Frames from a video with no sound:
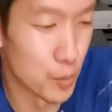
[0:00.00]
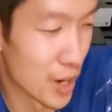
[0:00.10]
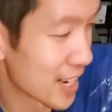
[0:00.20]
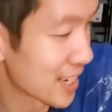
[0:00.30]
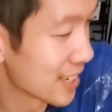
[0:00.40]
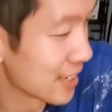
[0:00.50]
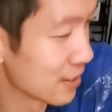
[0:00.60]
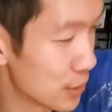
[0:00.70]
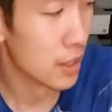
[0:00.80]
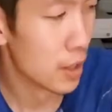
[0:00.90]
rack,
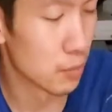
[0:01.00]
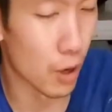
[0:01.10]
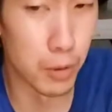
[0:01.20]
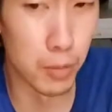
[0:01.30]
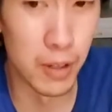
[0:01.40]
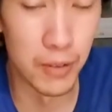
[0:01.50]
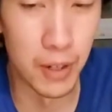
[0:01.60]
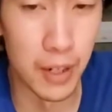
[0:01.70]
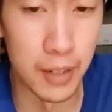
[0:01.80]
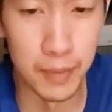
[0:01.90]
which is probably
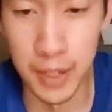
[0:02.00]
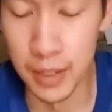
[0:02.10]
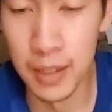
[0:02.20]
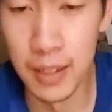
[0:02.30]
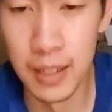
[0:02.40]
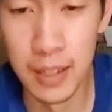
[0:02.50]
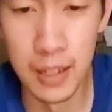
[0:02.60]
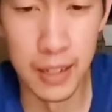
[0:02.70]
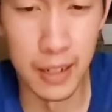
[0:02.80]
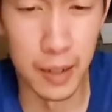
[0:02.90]
fine, but
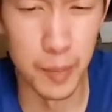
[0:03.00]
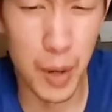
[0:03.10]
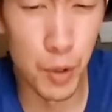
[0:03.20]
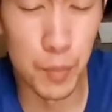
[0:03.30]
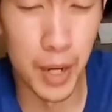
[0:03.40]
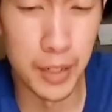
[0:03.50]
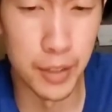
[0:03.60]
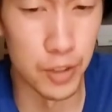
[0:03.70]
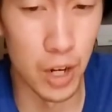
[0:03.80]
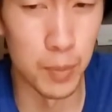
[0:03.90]
I put mine in the
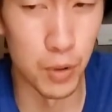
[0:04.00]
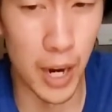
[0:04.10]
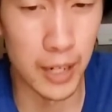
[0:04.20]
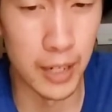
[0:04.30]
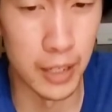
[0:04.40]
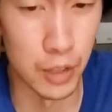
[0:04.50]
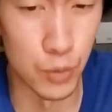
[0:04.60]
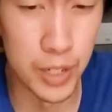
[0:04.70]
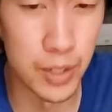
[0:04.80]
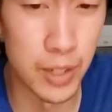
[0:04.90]
top rack, and the
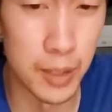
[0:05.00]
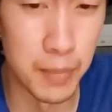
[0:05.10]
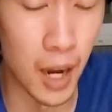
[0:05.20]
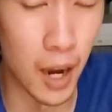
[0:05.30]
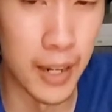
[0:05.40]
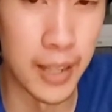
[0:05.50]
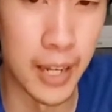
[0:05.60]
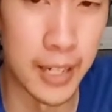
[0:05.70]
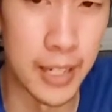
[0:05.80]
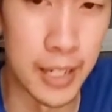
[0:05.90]
reasoning behind
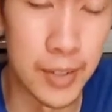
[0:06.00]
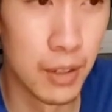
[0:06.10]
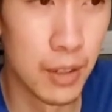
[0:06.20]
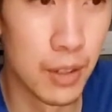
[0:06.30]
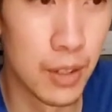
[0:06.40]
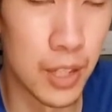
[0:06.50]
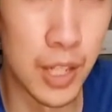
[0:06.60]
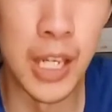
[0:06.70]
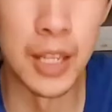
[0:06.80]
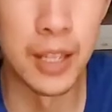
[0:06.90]
that is
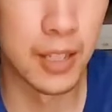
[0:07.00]
heat